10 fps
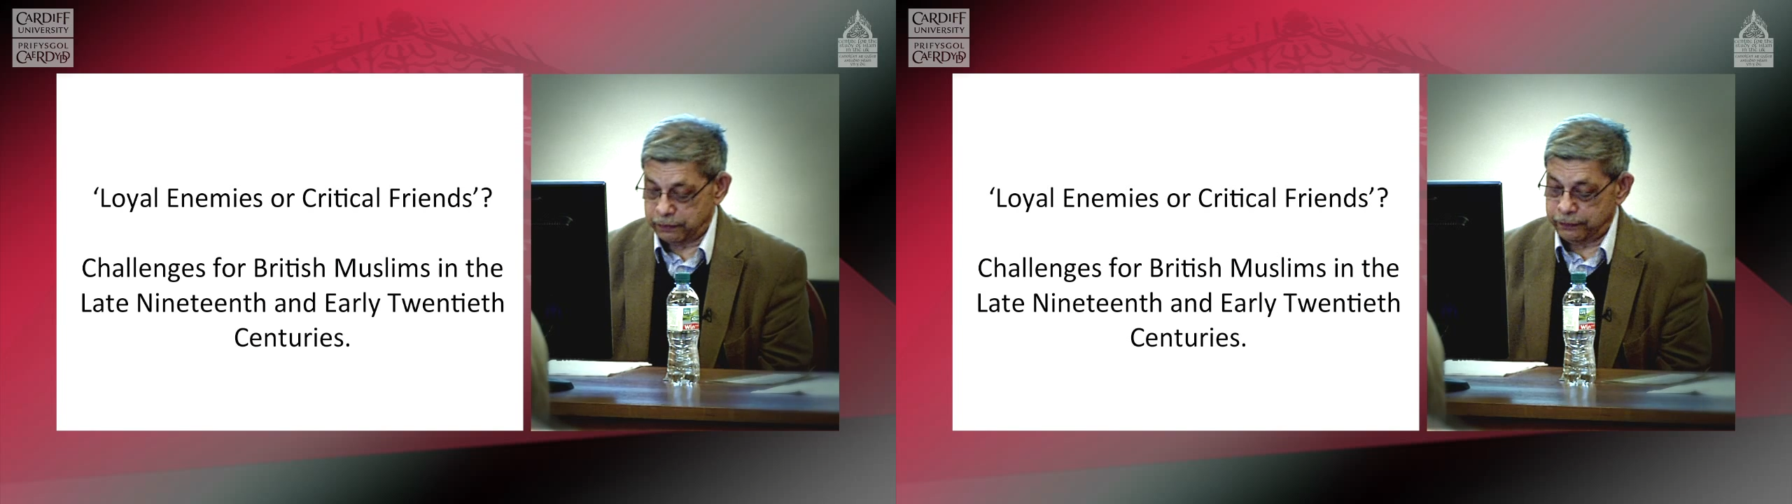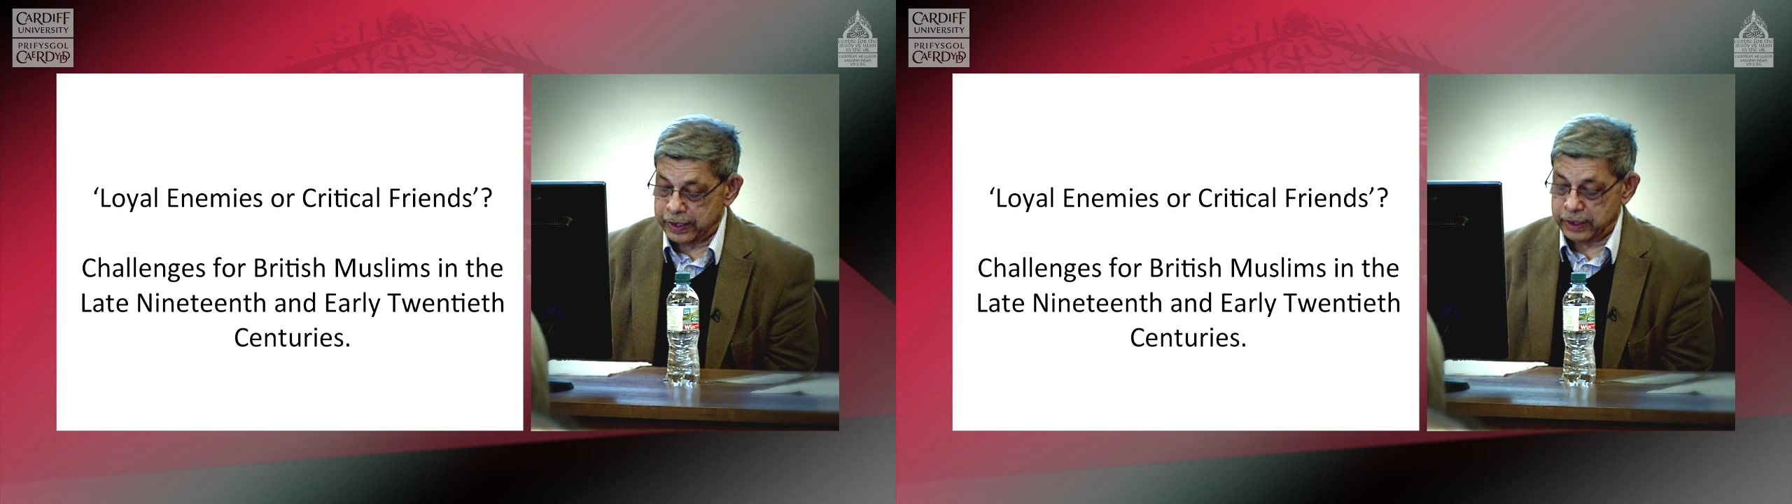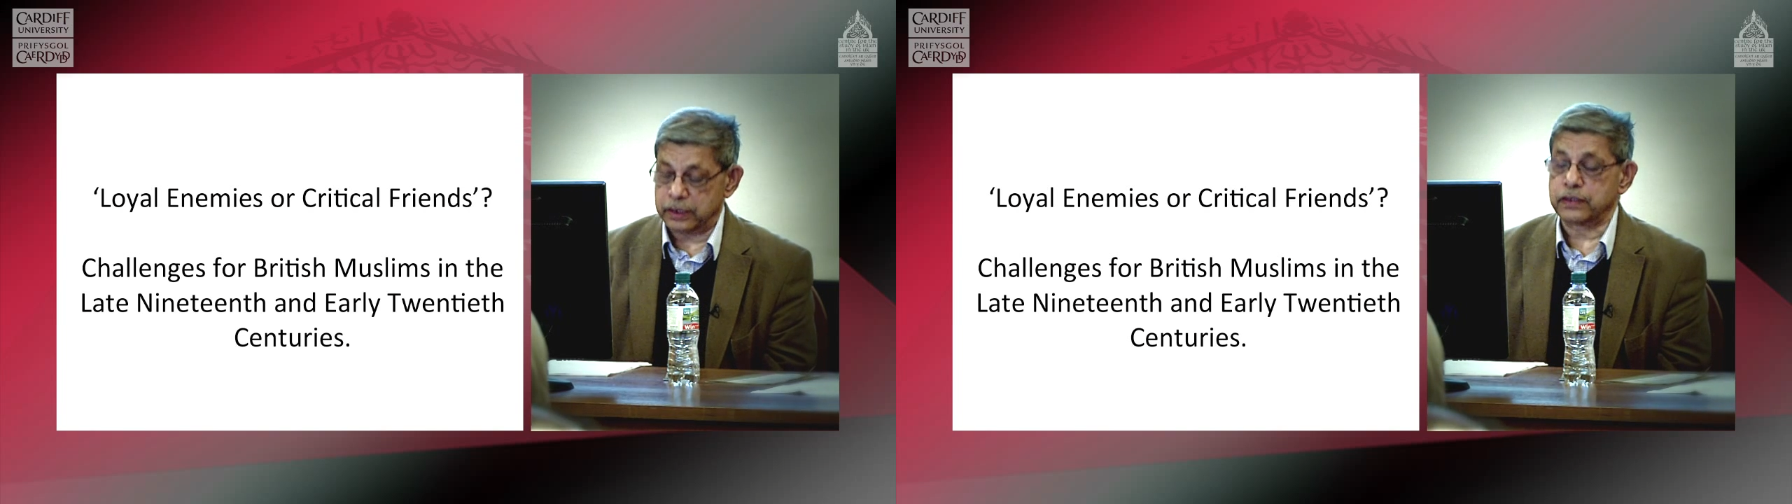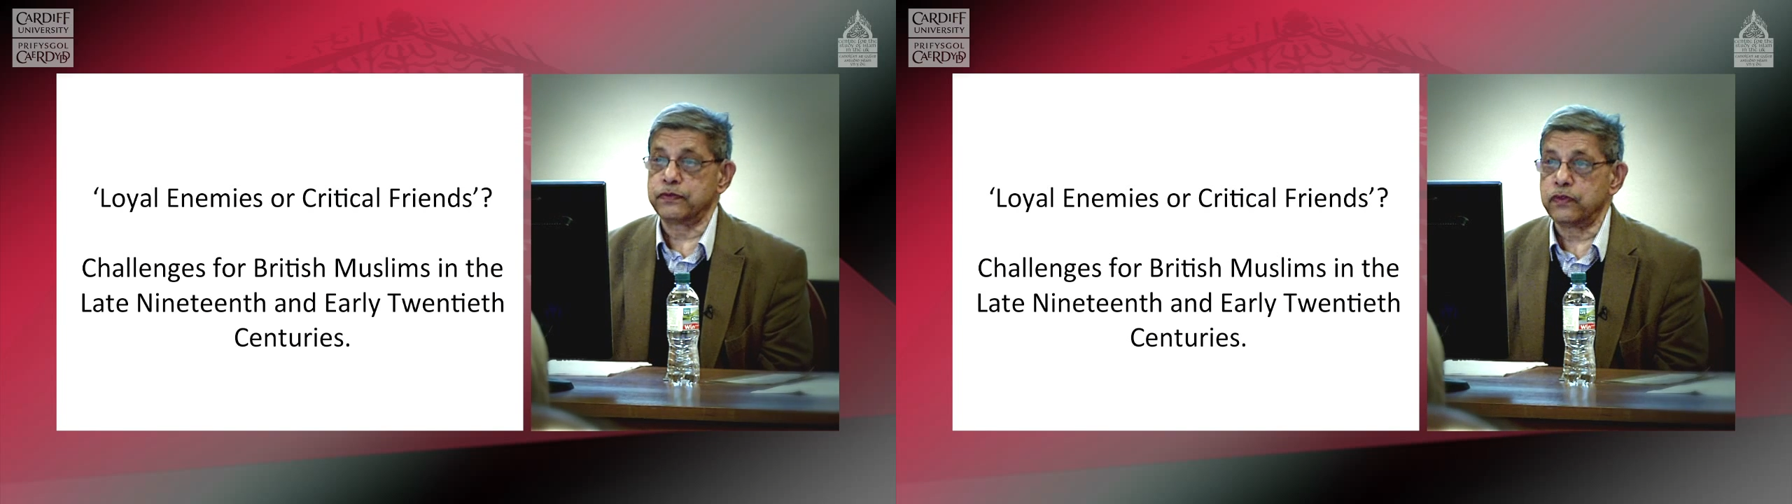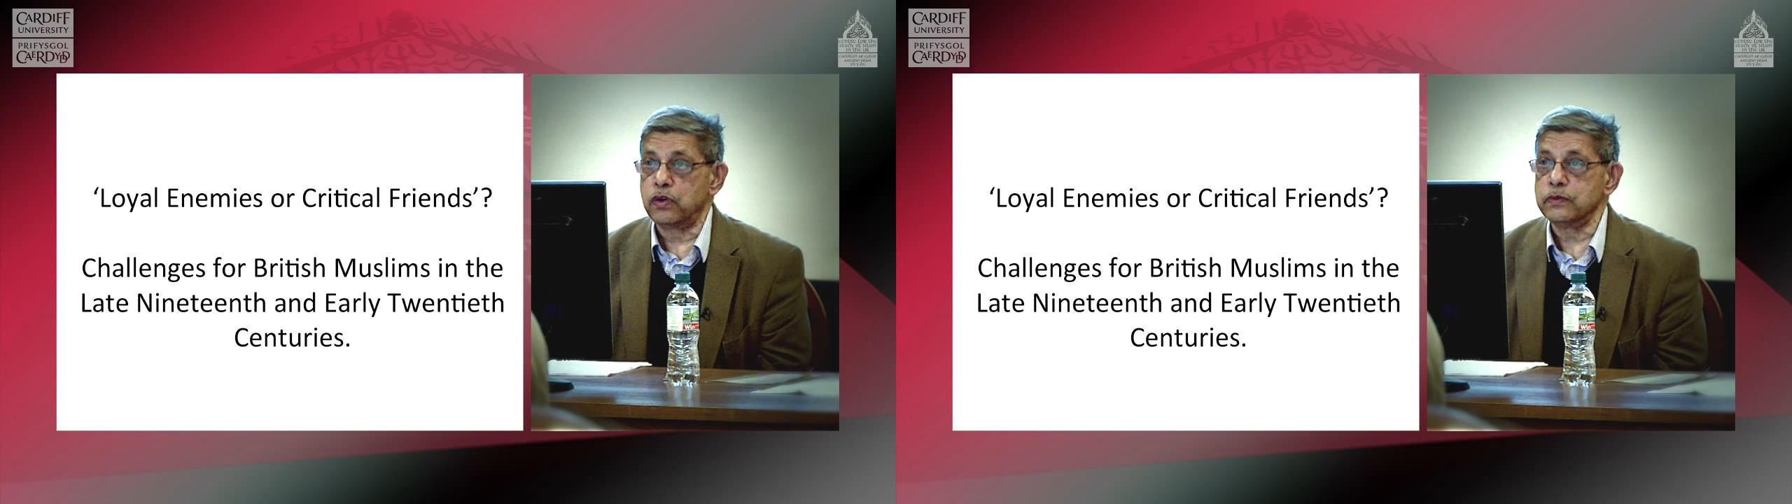of various
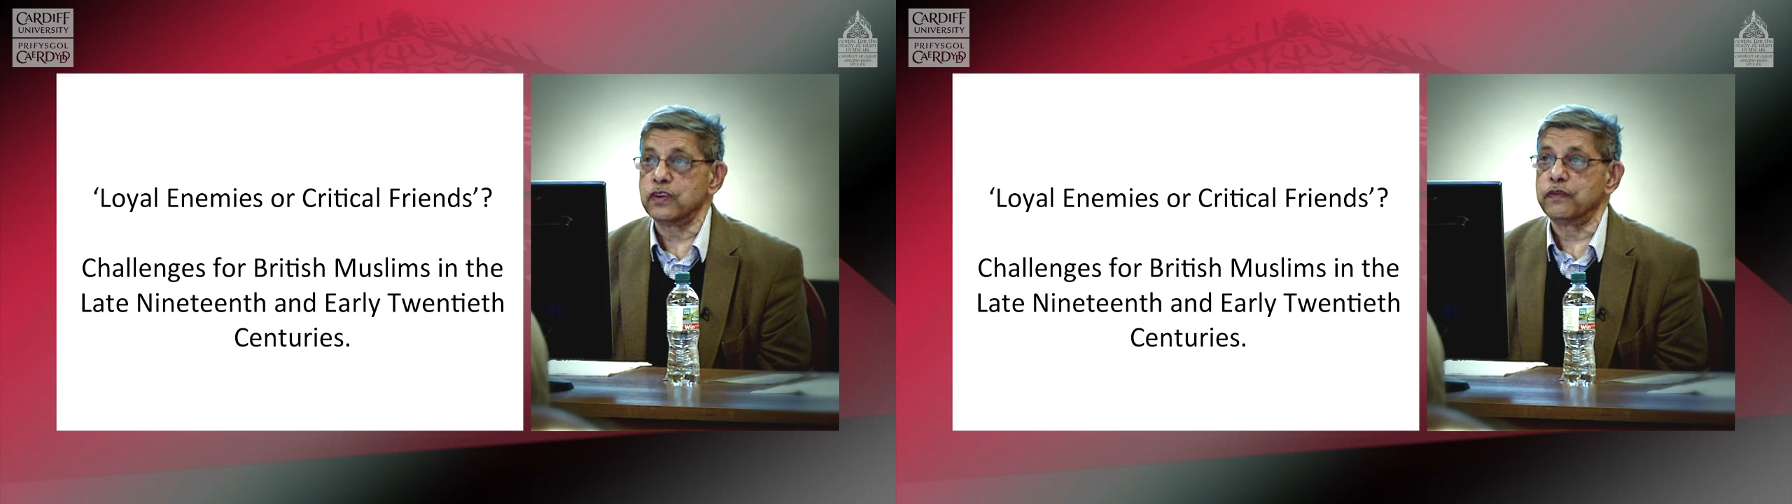forms